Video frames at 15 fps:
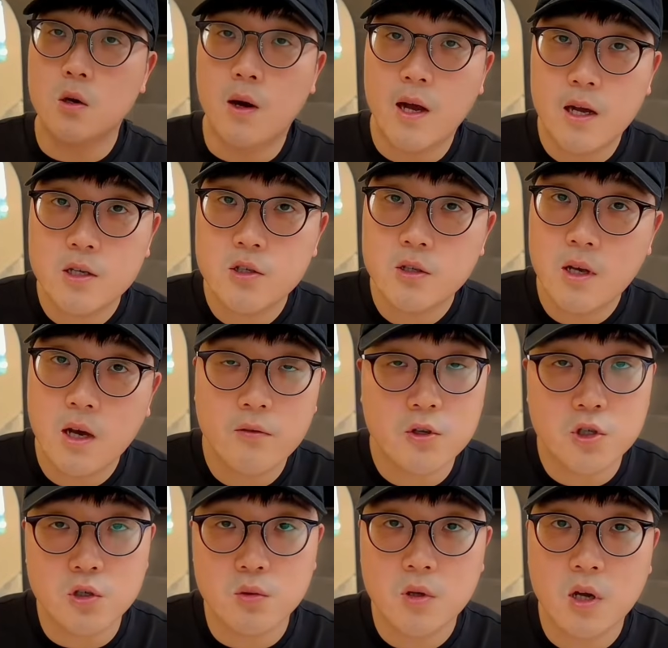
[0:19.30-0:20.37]
I actually have a
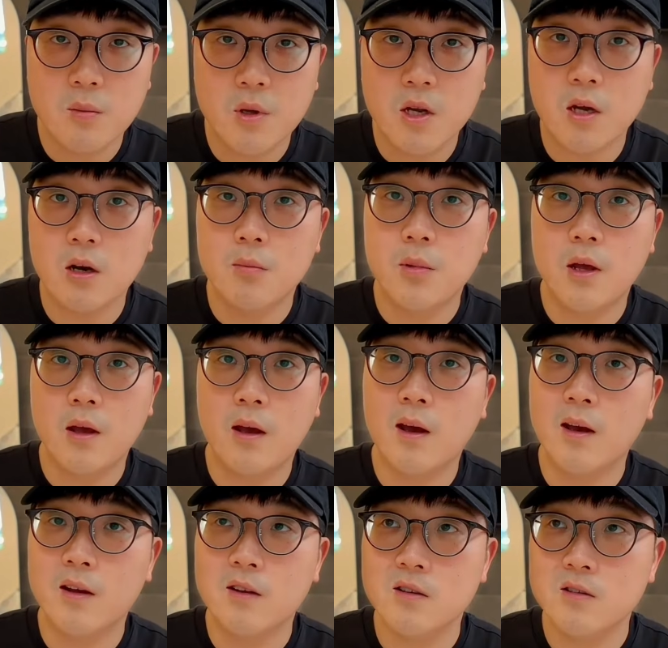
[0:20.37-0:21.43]
shoot coming up,
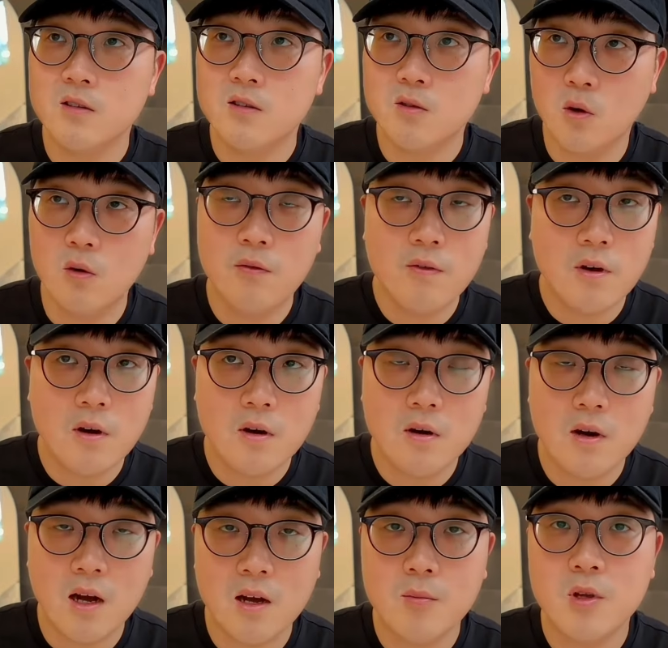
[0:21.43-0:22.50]
and so
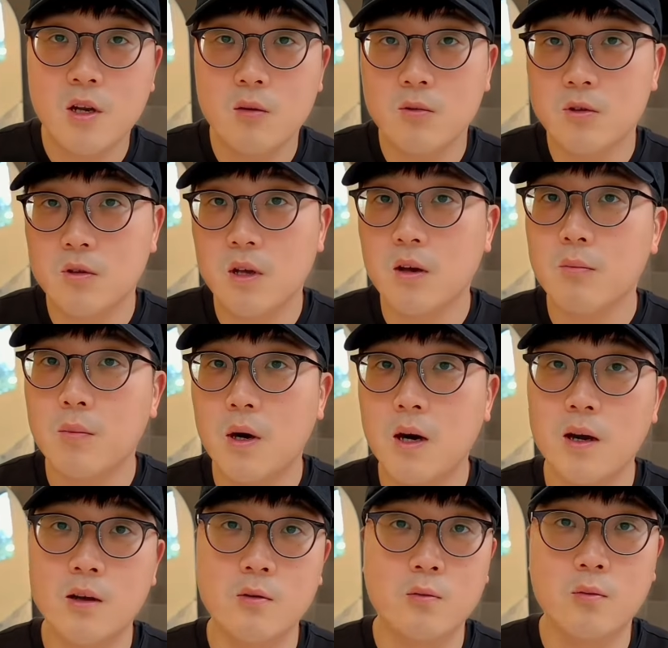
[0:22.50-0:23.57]
far I've been able to get by